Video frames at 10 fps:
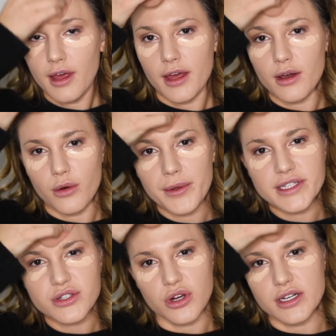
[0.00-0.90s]
I
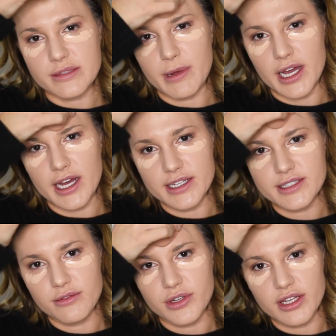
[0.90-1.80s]
always cross my eyes
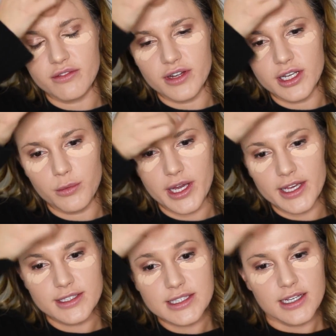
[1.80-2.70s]
in really funny
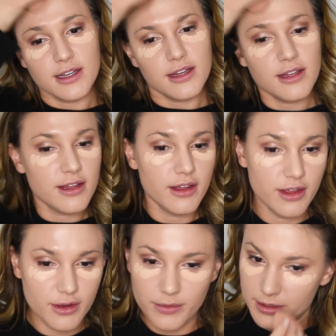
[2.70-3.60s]
ways
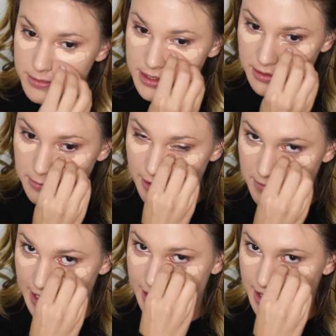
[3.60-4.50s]
when I'm doing my
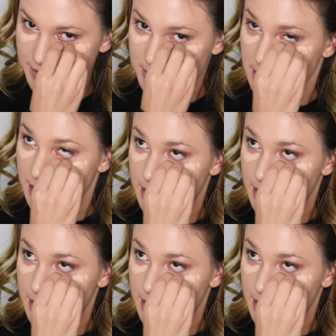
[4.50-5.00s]
makeup,